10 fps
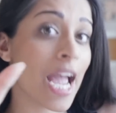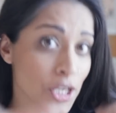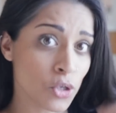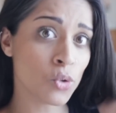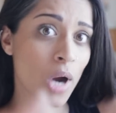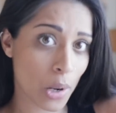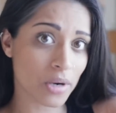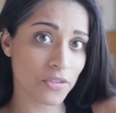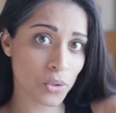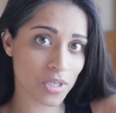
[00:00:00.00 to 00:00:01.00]
and you,
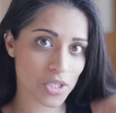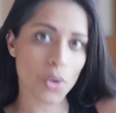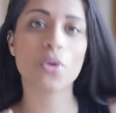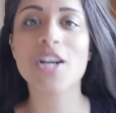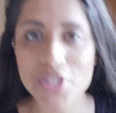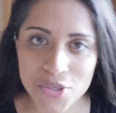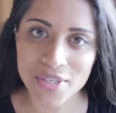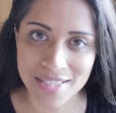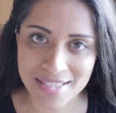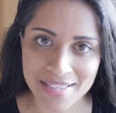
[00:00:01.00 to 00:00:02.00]
our viewers, were our
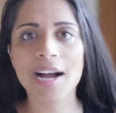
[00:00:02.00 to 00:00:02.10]
students?